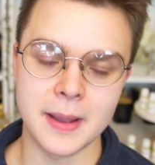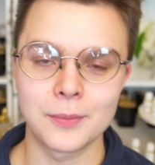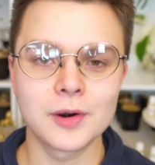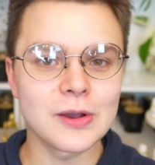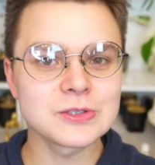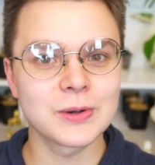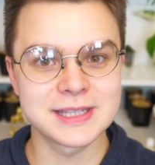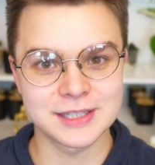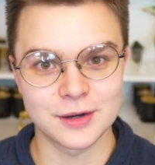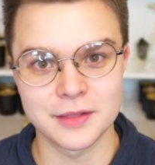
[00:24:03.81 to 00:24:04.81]
I would also
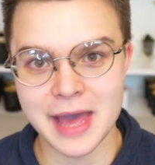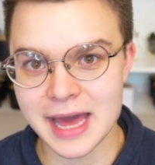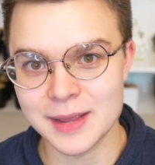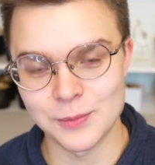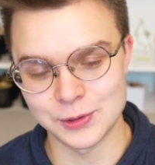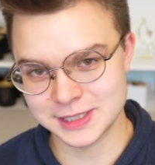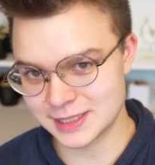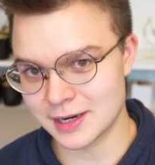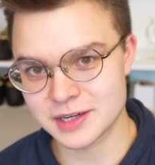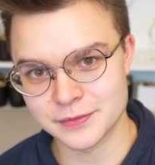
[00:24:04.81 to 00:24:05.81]
consider that a more
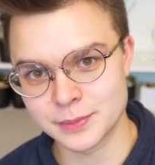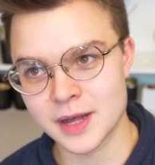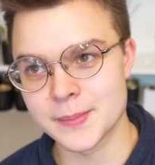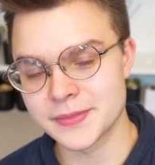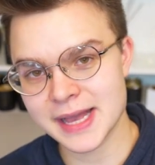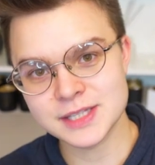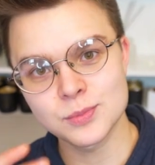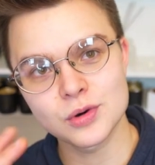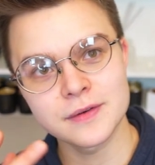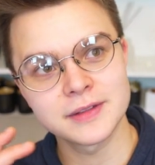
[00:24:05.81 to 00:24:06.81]
seductive plum, but that's
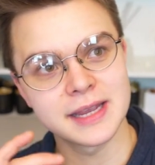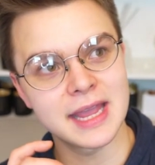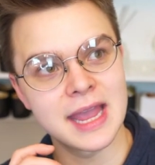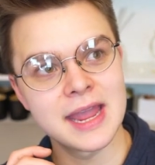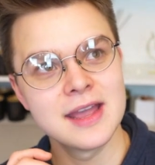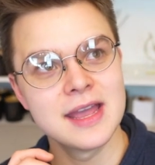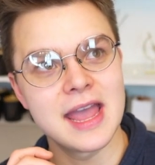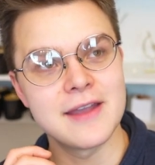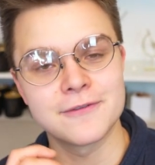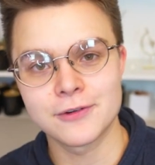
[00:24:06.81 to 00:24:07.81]
more of like a,
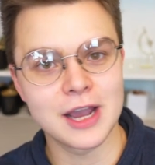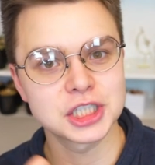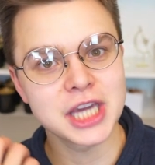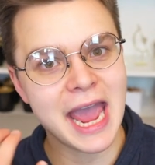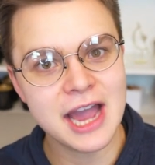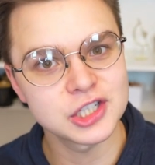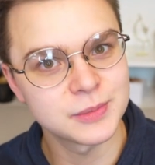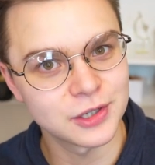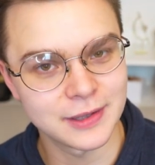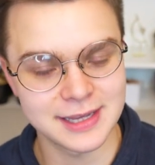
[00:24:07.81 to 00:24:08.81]
a fresh
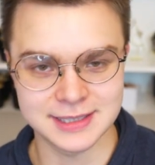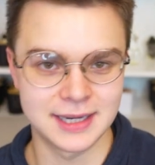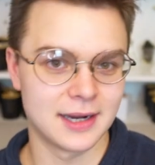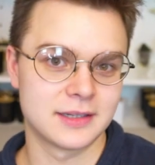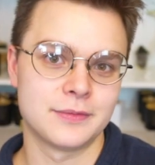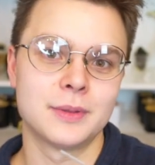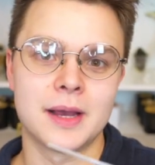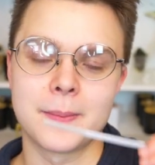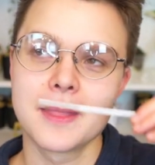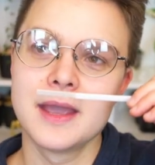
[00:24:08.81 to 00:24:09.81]
cashmere-like seductive plum.